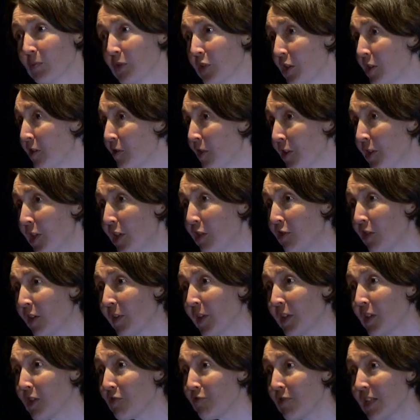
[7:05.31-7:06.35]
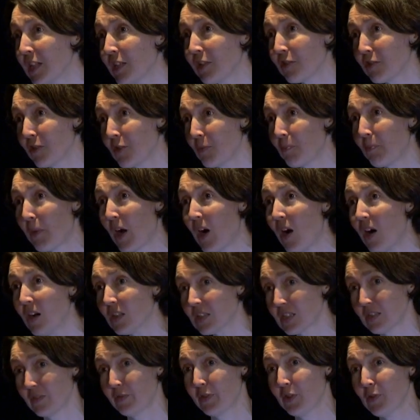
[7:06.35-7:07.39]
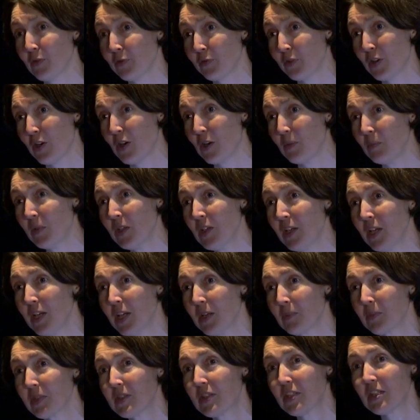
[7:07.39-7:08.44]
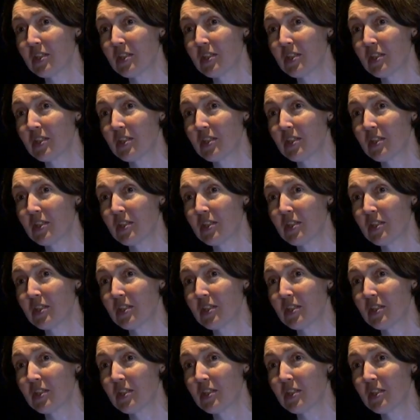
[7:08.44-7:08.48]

So you're only growing NERICA on part of your farm. This